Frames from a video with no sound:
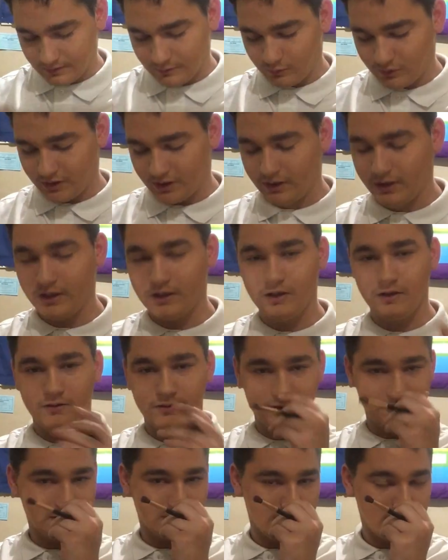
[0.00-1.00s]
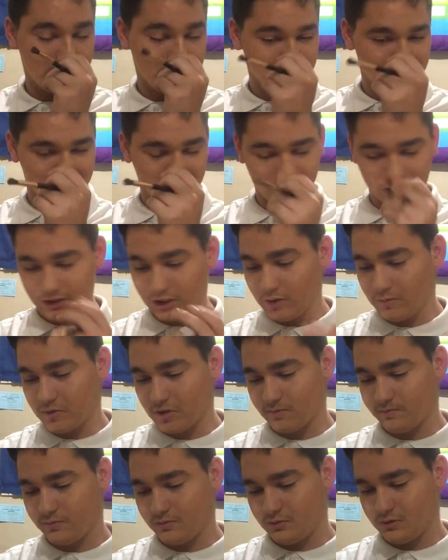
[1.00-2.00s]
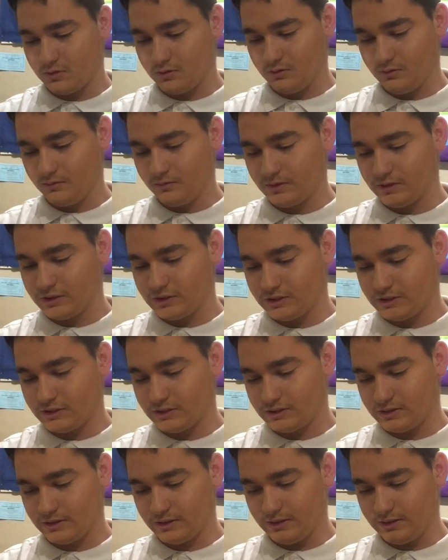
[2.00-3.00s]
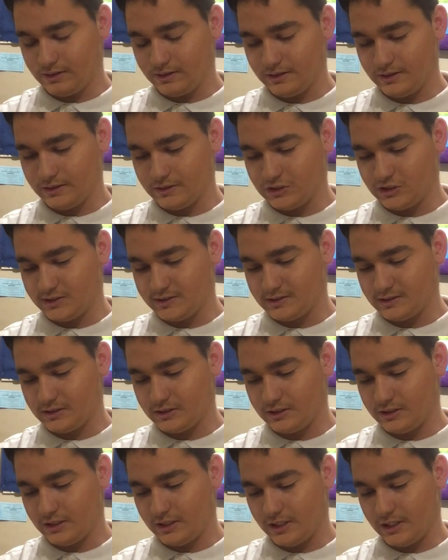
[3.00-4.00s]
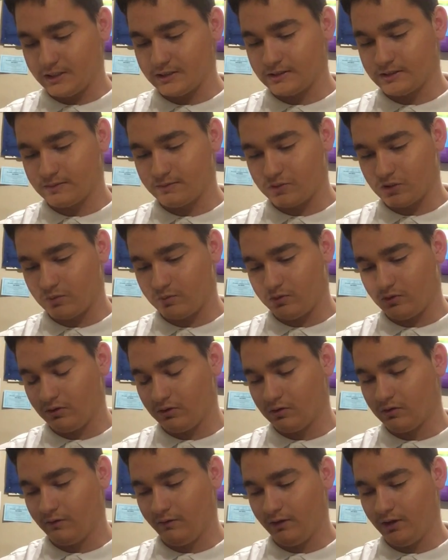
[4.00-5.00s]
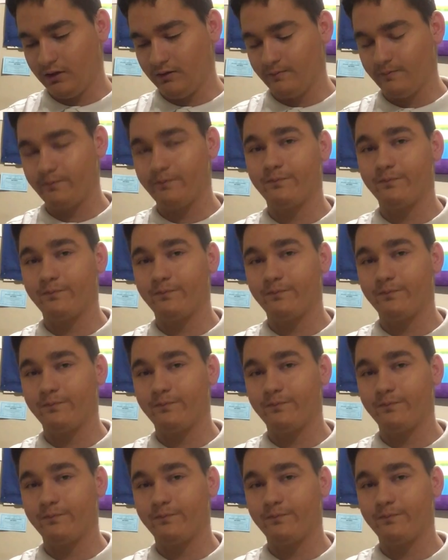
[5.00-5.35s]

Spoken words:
We're gonna use a darker purple, which is just the next purple over,